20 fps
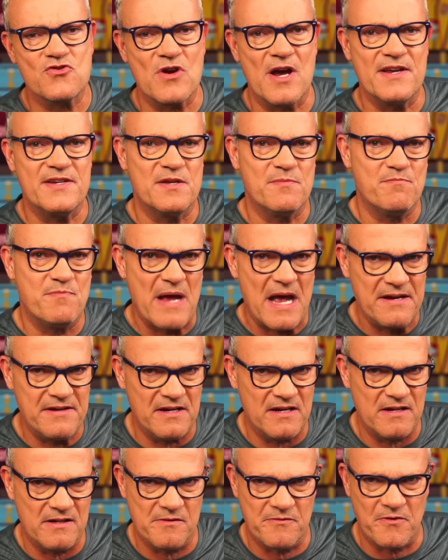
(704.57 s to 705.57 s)
tried to bend
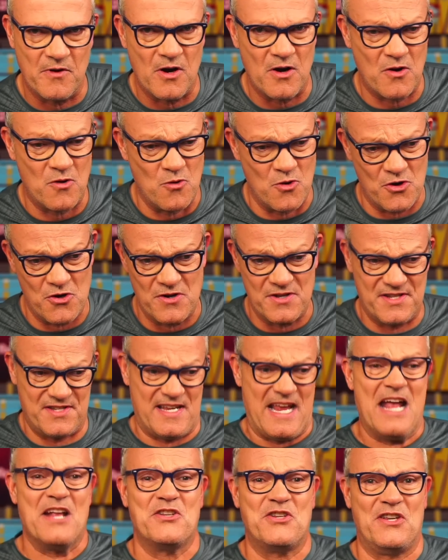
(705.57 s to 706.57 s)
it in the far corner, and
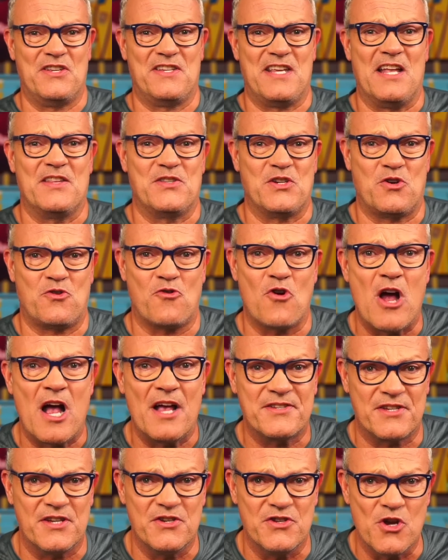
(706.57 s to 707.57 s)
Sanchez gets
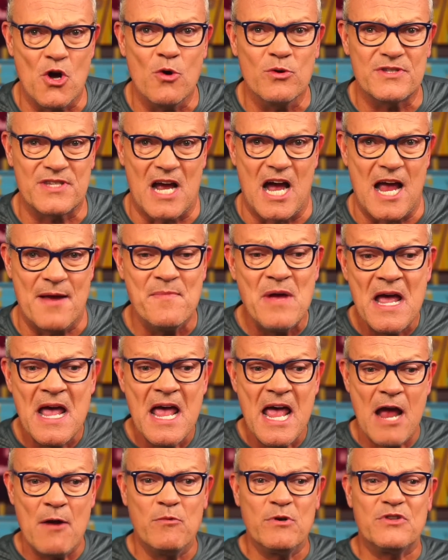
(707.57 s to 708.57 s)
across in no time
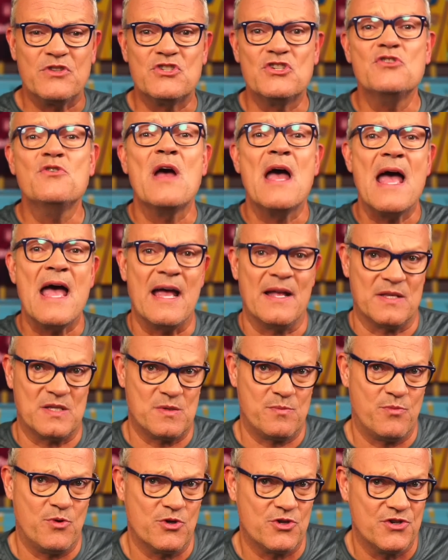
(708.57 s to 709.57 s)
and with two
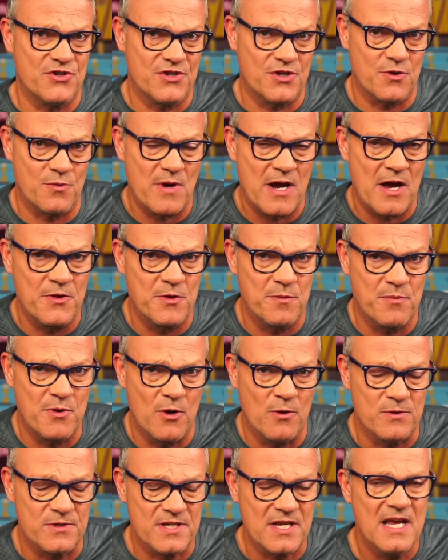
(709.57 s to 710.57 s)
hands pushes it around the
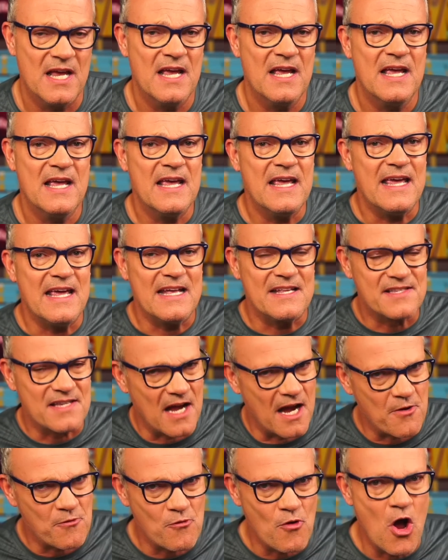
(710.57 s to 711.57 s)
post. It's
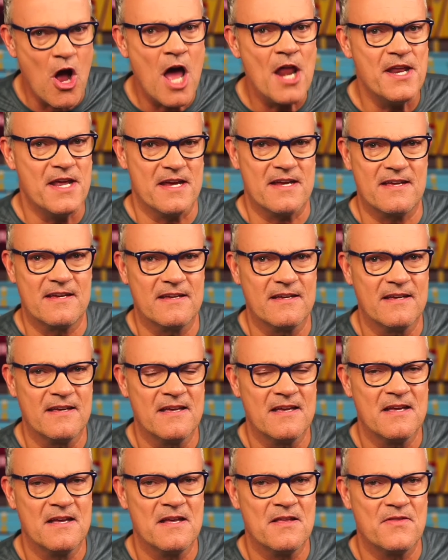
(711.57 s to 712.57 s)
ironic
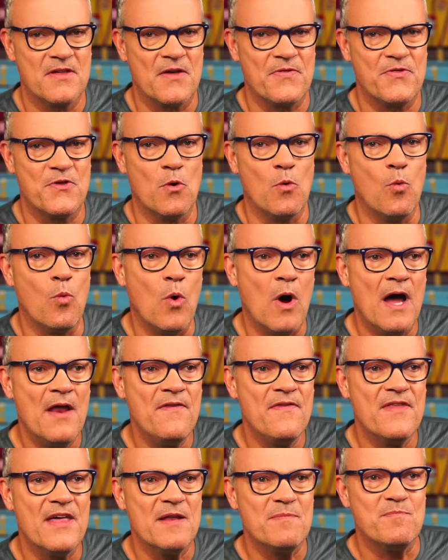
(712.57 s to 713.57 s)
that the
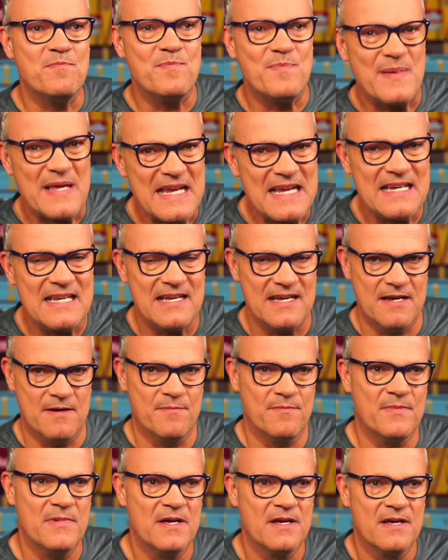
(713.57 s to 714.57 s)
one that beat
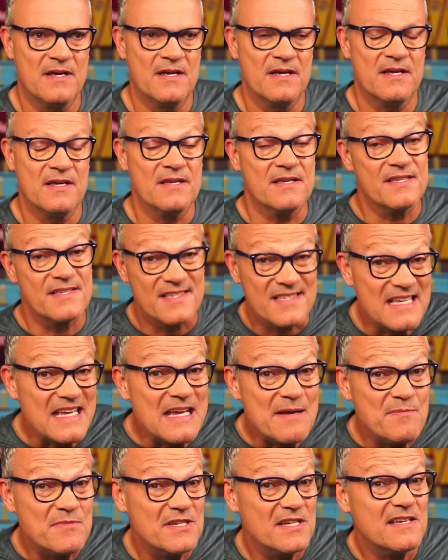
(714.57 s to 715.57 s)
him
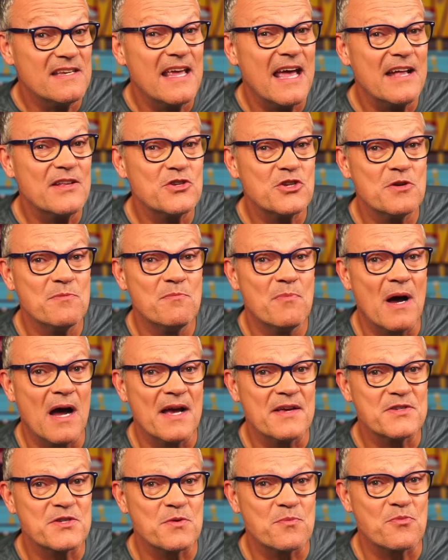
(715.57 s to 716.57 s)
seemed to catch him
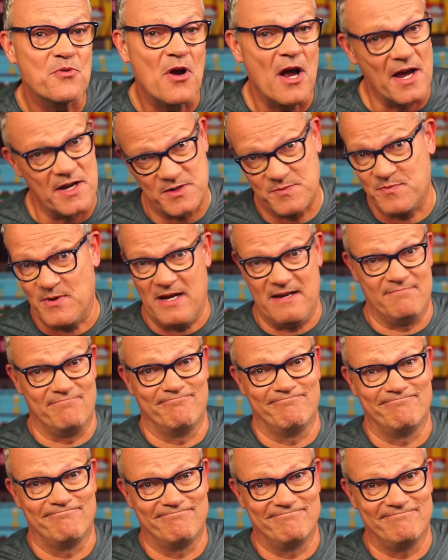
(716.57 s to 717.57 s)
by surprise, but
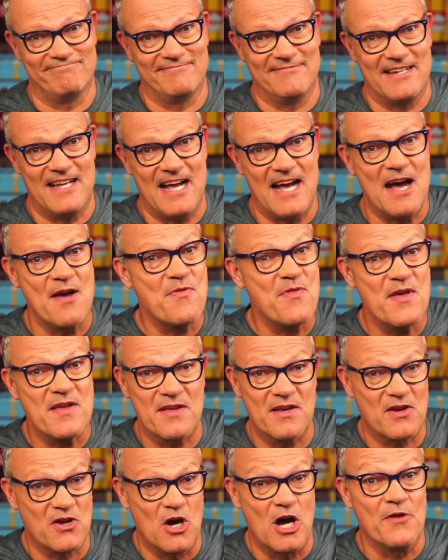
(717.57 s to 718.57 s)
I
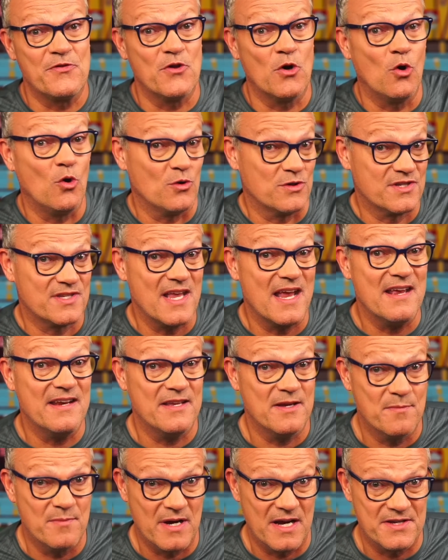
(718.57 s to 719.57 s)
think it caught the whole
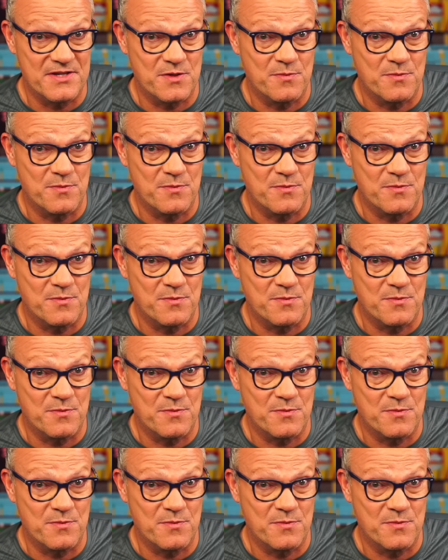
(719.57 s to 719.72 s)
stadium by